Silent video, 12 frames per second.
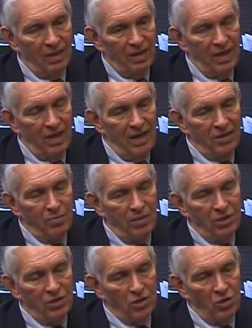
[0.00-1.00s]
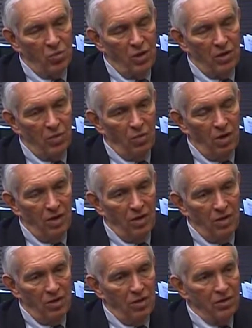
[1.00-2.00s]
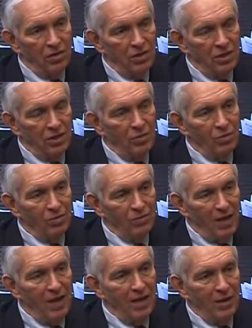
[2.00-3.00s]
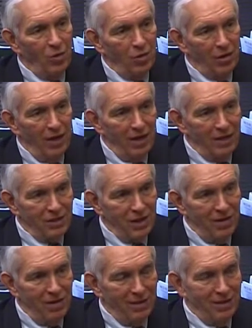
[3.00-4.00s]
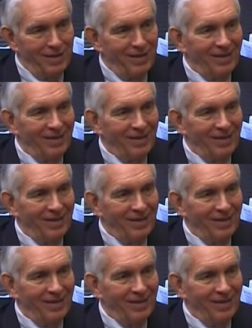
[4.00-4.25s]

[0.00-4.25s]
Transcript: it's been so well run in the years since it was finally organized, Gareth.